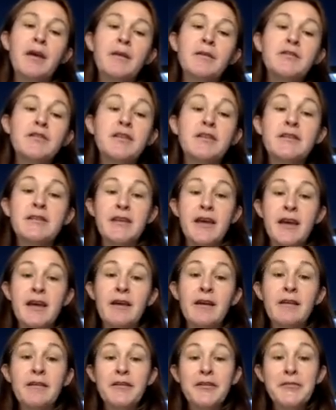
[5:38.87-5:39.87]
to say
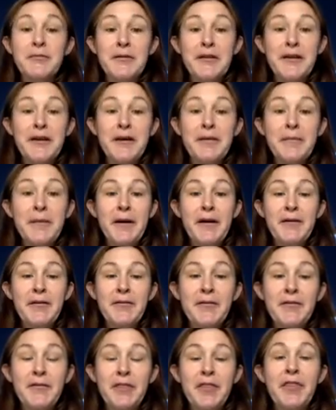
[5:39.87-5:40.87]
a little bit
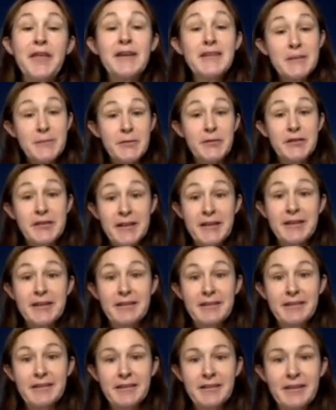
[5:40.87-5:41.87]
about this
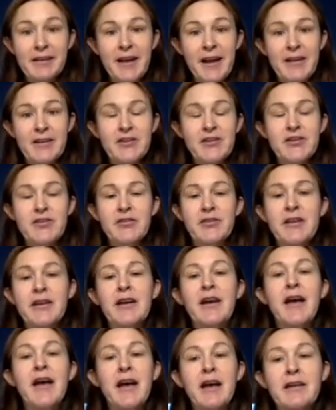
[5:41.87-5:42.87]
particular entry
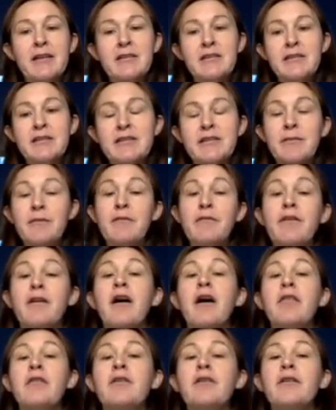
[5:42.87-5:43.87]
and some of the
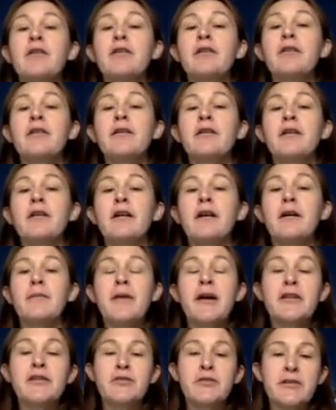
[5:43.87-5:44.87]
other
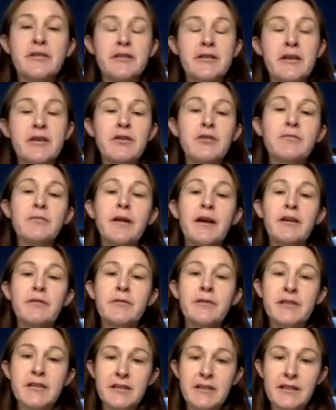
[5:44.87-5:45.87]
entries that you might
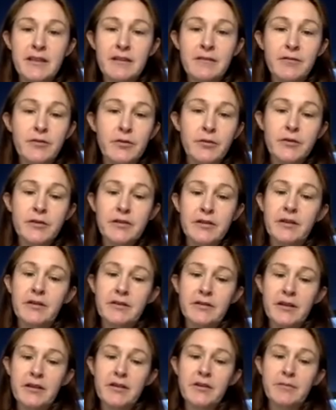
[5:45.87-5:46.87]
receive or results
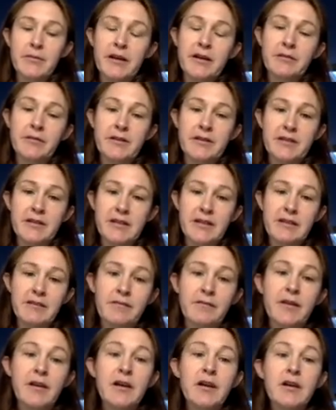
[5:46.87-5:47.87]
that you might
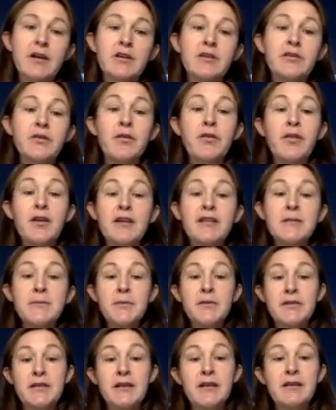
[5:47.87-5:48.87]
receive. So this
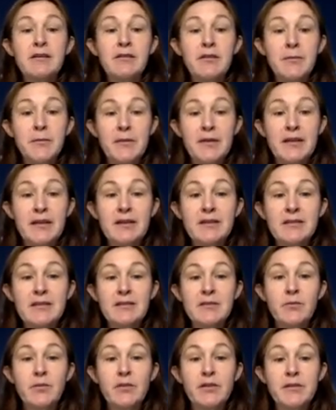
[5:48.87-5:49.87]
particular
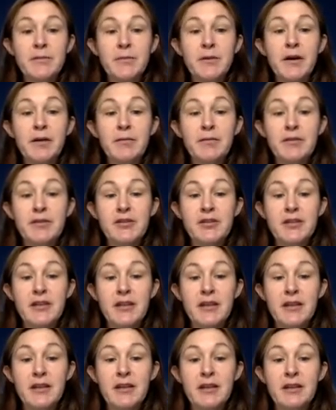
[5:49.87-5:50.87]
piece was published
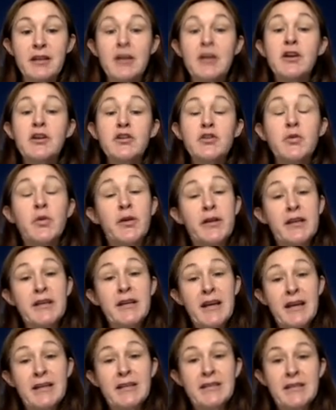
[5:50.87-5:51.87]
in
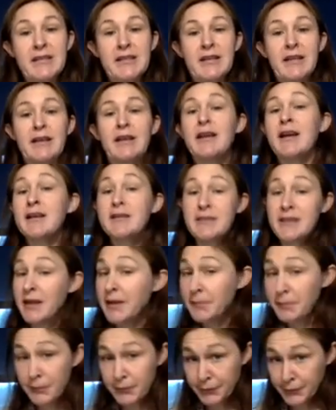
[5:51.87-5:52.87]
2019, and I
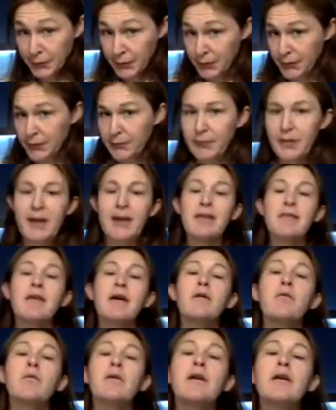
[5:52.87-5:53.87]
said before, right,
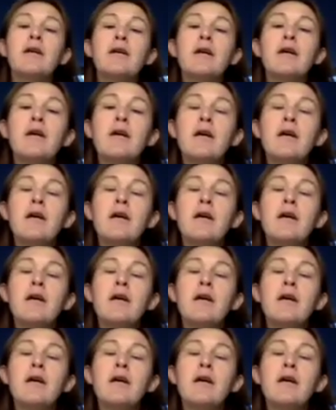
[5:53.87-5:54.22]
that we